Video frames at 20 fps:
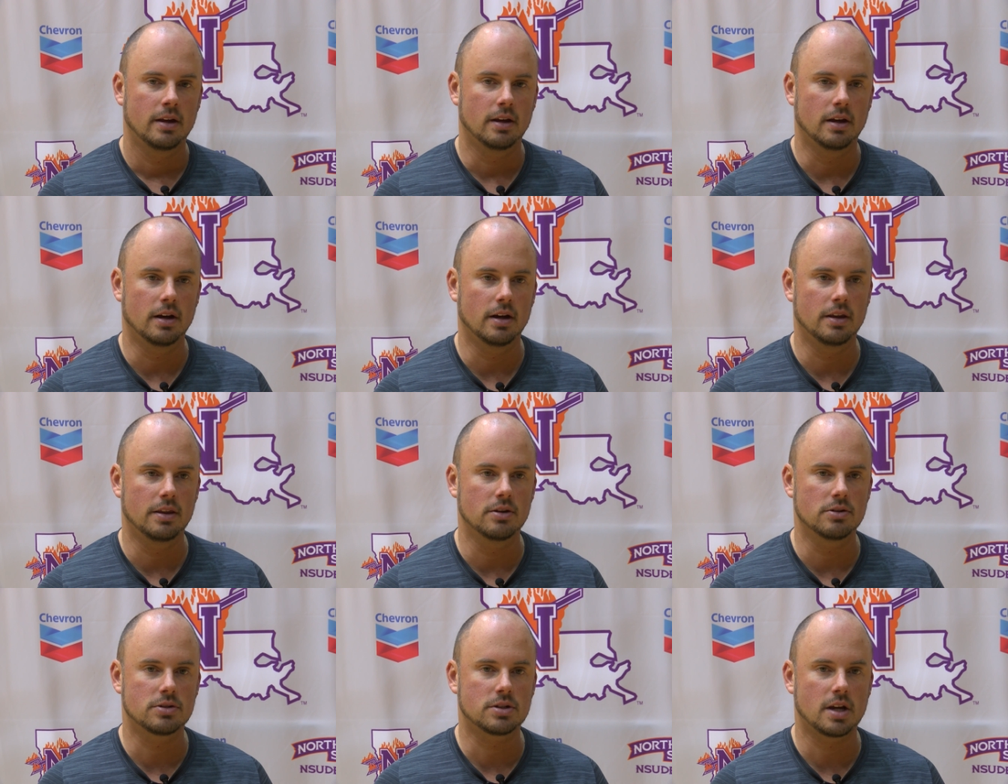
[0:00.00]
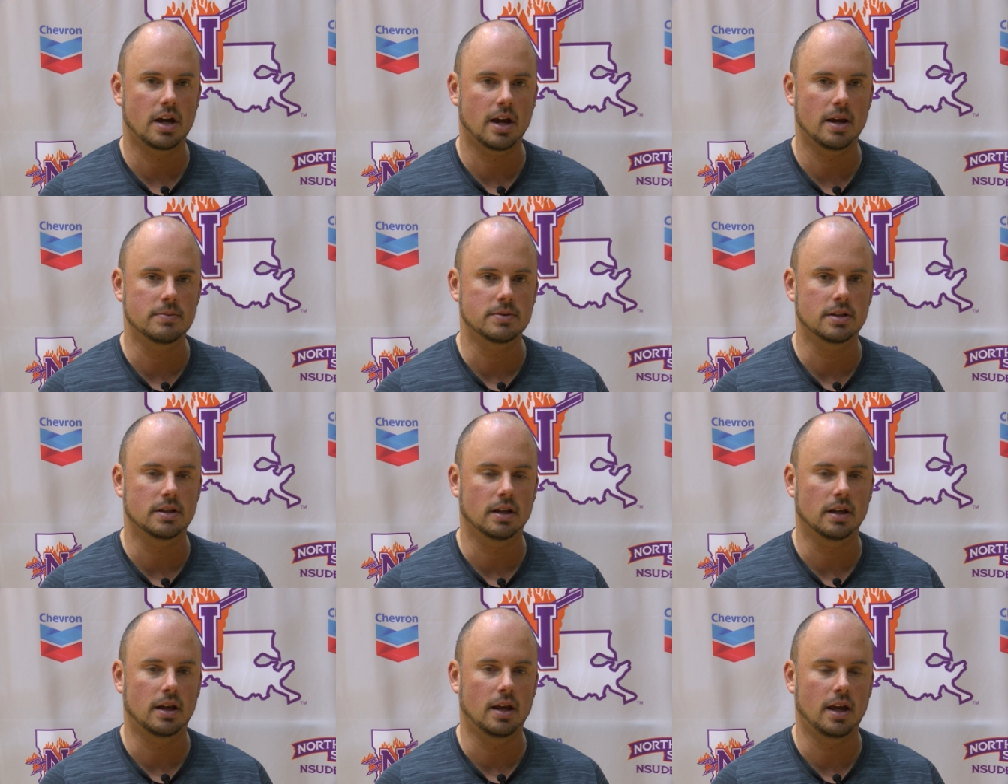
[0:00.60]
Uh, there's
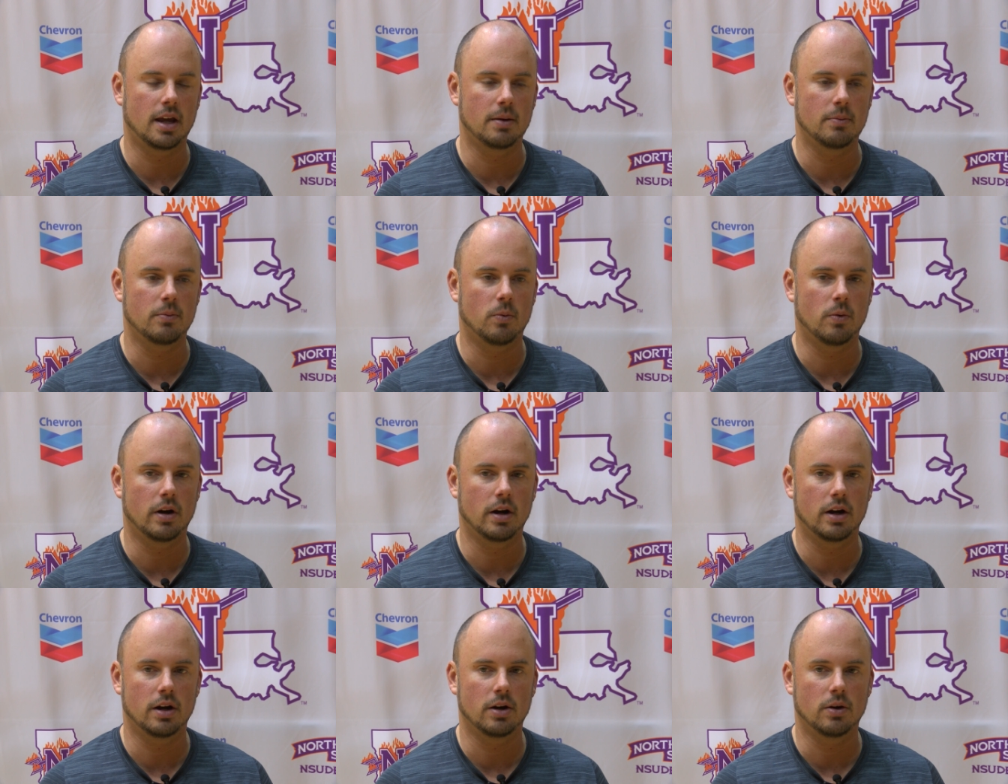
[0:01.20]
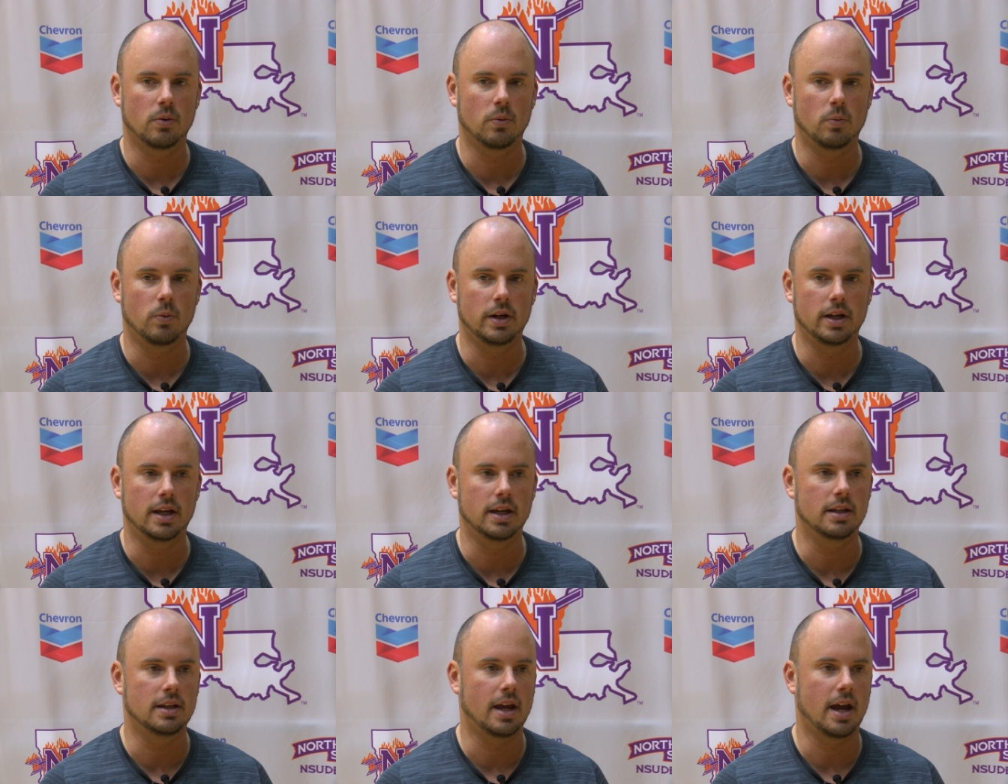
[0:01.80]
times in the game where we
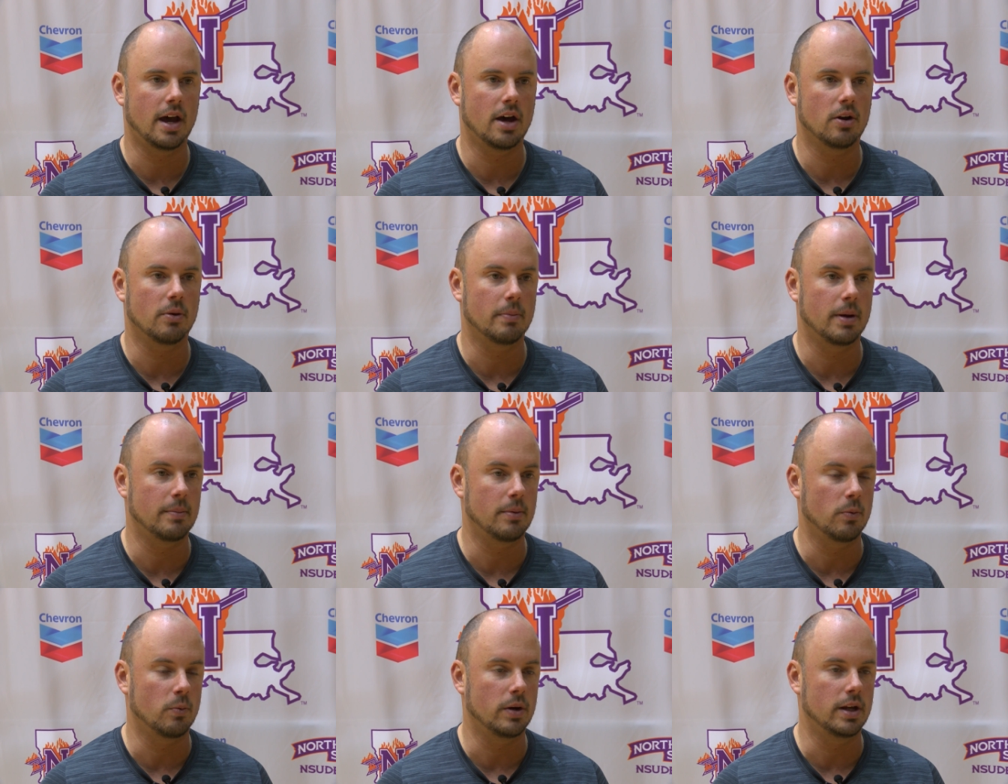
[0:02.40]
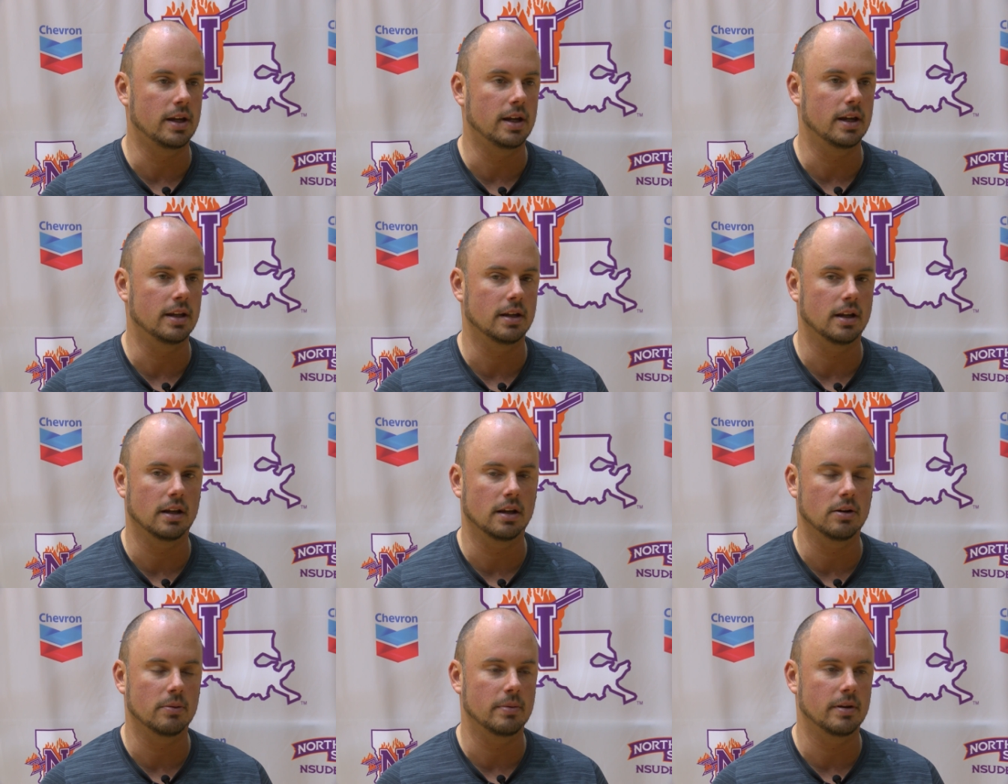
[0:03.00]
get down or maybe we get in
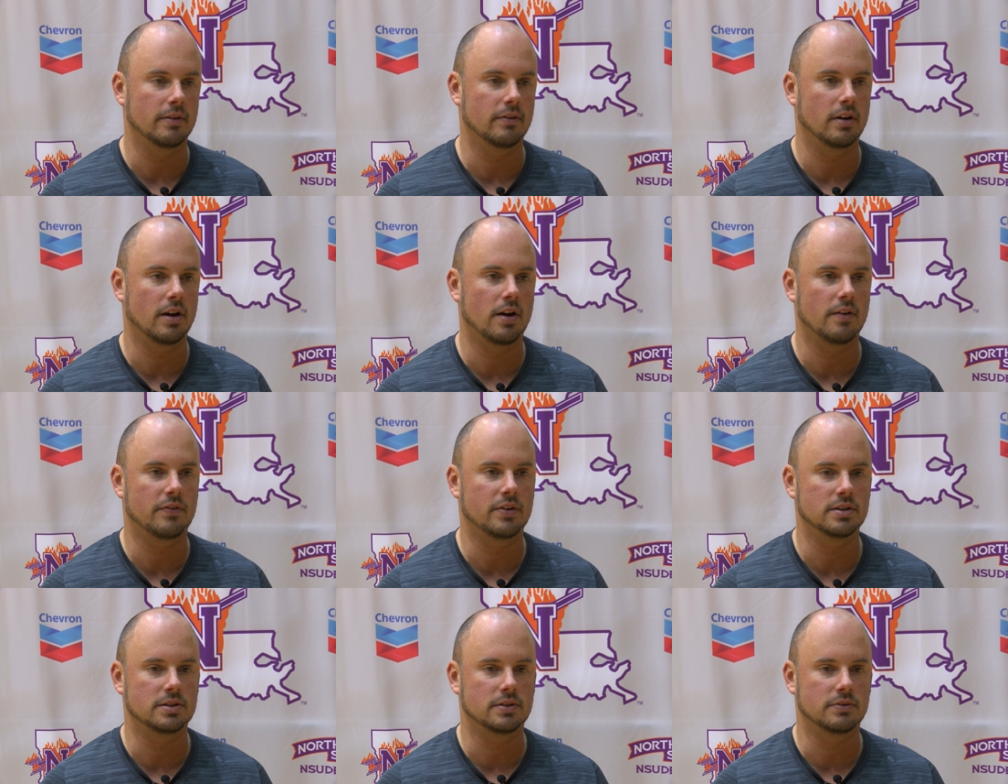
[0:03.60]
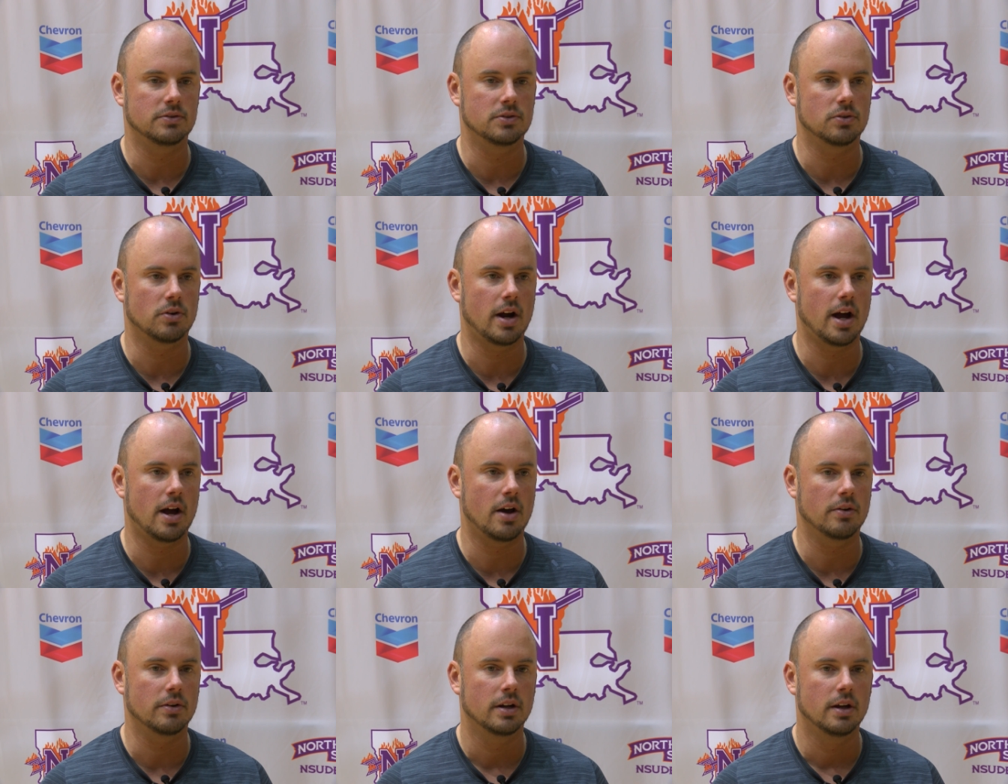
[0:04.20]
a little bit of an offensive
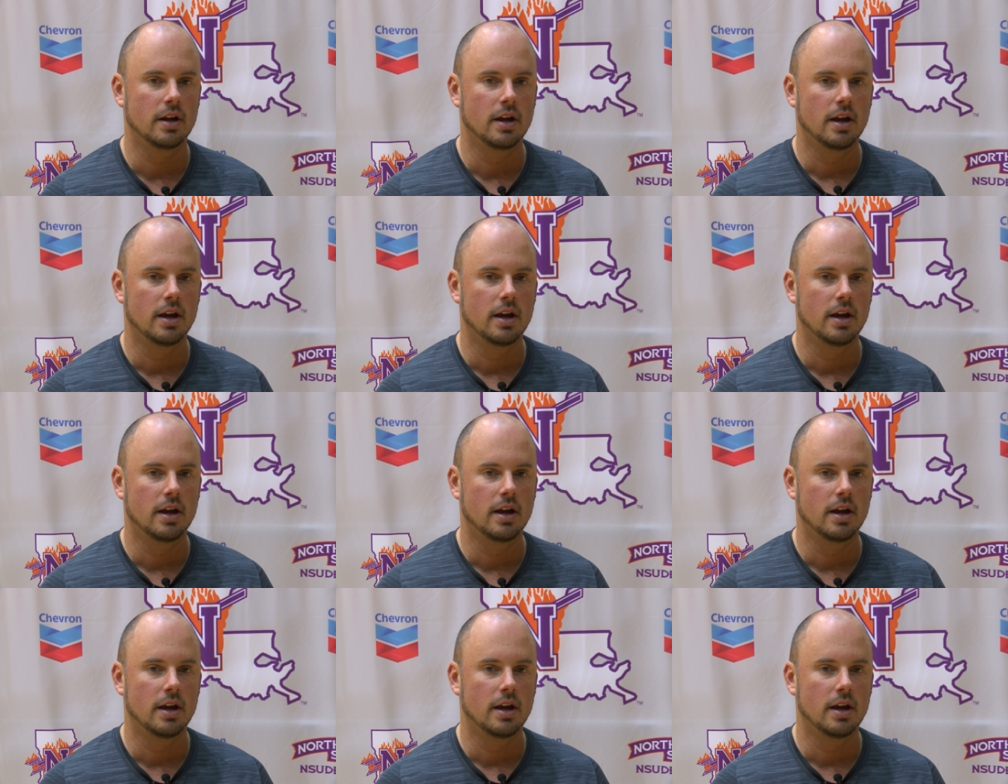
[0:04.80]
drought